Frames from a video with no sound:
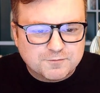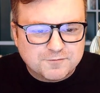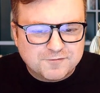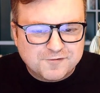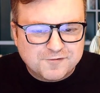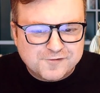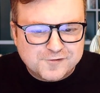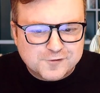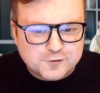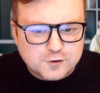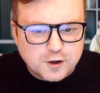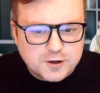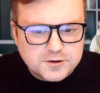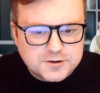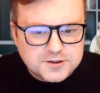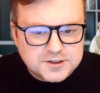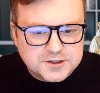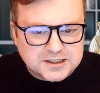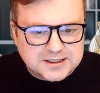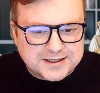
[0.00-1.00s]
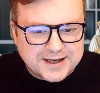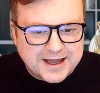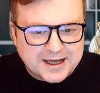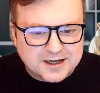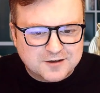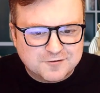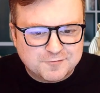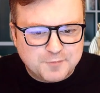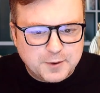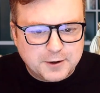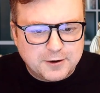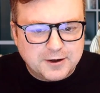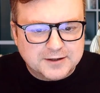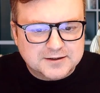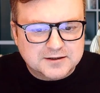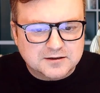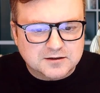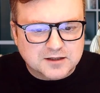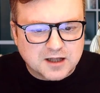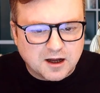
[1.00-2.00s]
fronted lack of
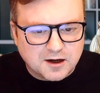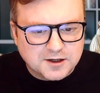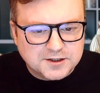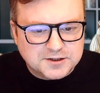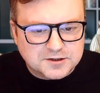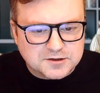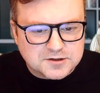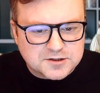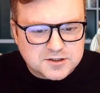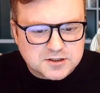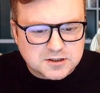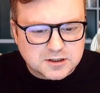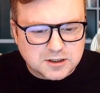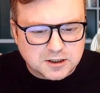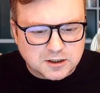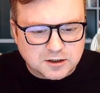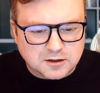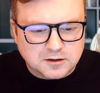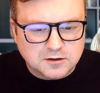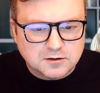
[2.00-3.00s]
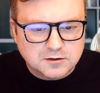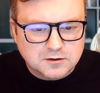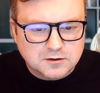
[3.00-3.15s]
parental guidance here,